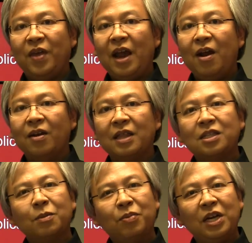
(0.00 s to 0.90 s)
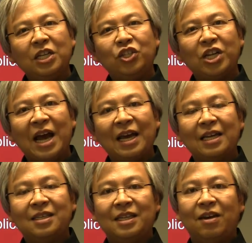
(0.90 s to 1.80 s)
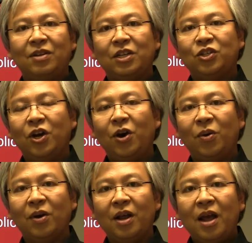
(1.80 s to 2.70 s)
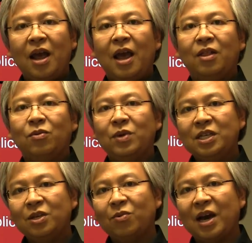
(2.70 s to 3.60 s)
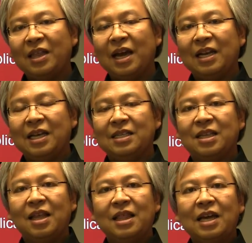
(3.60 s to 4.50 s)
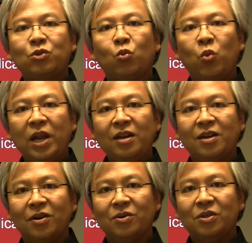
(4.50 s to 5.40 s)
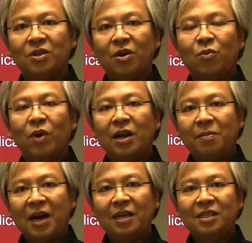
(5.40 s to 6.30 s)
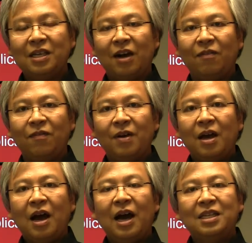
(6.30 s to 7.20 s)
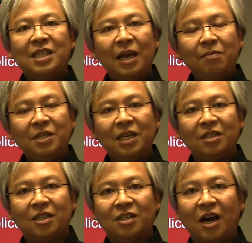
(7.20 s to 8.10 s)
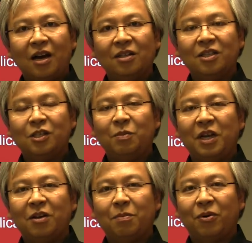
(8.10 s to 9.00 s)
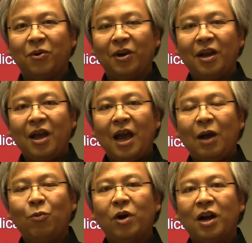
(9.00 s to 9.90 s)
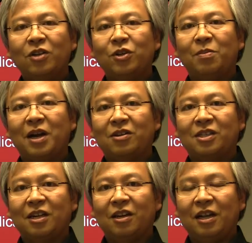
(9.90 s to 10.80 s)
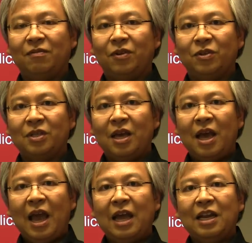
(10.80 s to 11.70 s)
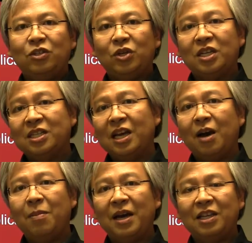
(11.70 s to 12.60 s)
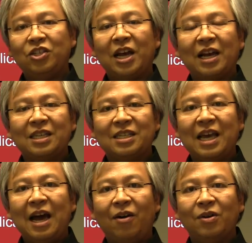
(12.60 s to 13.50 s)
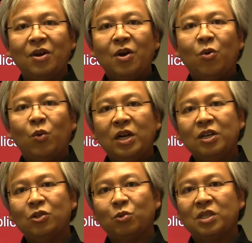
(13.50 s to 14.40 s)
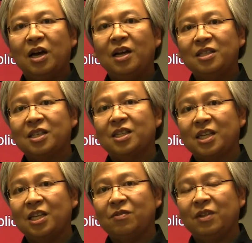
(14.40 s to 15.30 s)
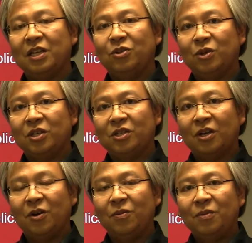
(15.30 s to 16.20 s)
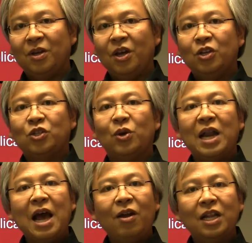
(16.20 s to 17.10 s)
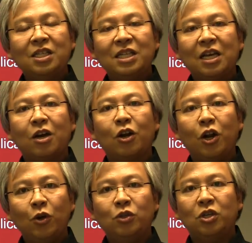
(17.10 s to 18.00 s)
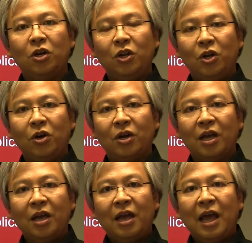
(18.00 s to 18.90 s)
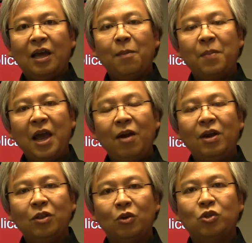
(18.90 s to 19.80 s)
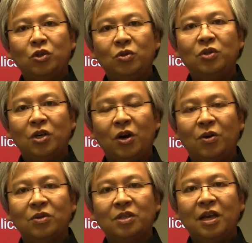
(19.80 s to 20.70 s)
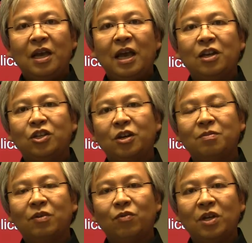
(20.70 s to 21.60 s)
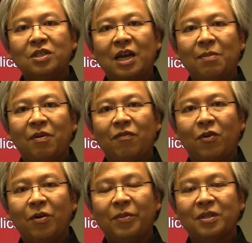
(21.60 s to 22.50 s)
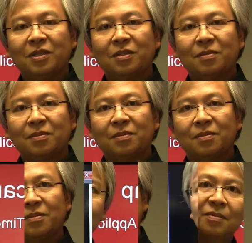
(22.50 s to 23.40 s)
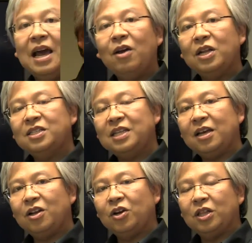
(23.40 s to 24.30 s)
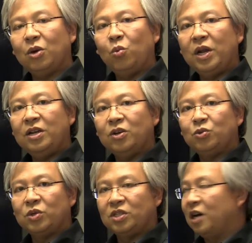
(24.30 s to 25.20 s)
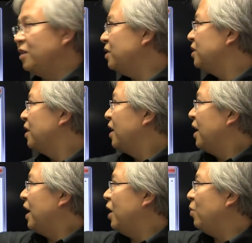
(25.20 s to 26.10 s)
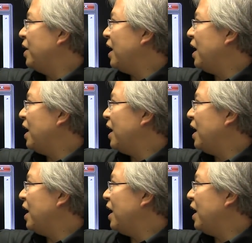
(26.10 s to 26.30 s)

there, that's a pretty jagged sounding tone. And the reason why that is, that's Windows running by itself attempting to toggle the speaker port at 100 microsecond intervals. And as you can tell by the jagged sound, Windows was unsuccessful in doing so. So now let's take a closer look comparing those two tones in terms of real-time performance. Now let's take a look at the Windows results here we